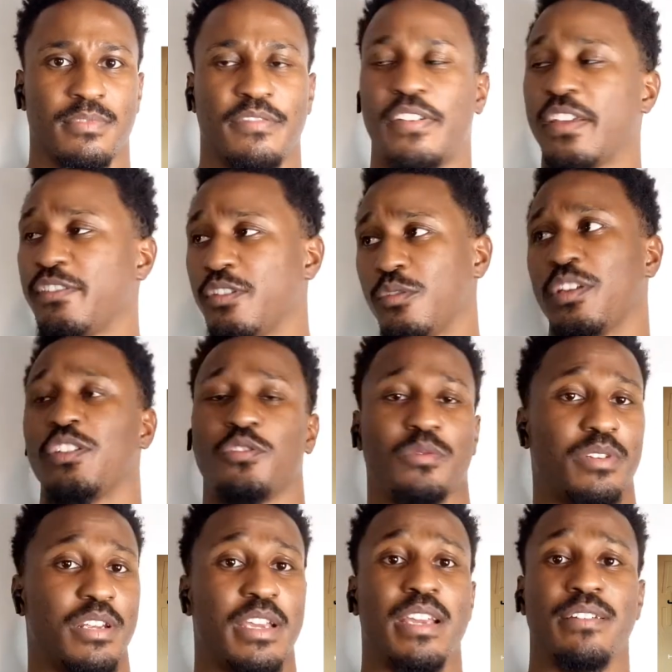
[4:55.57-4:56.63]
Faith don't get
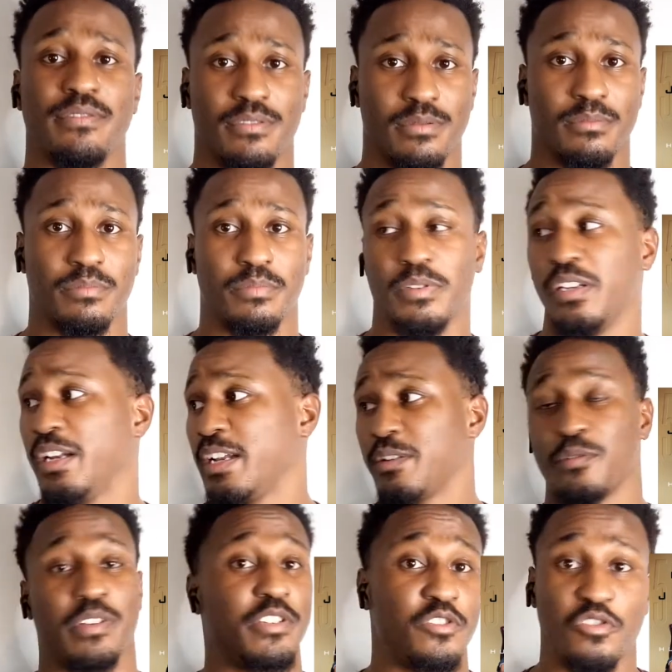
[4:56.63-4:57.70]
you into heaven, but it ain't
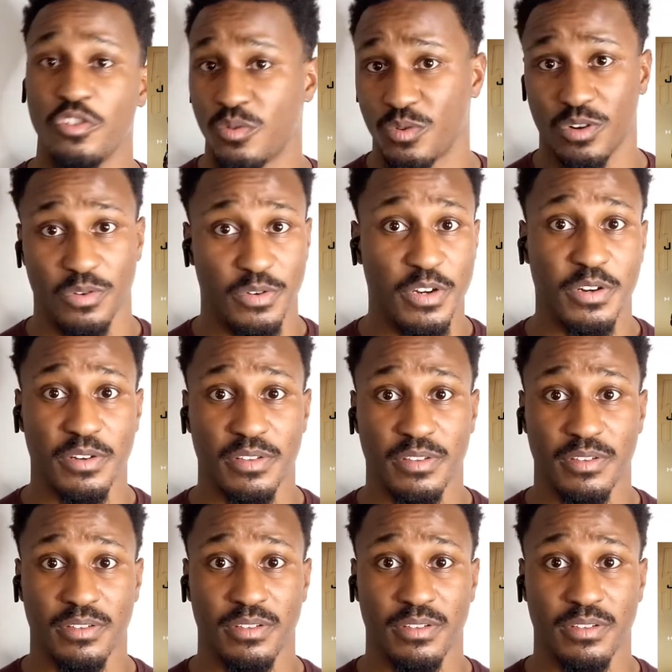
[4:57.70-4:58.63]
gonna get you nowhere on earth.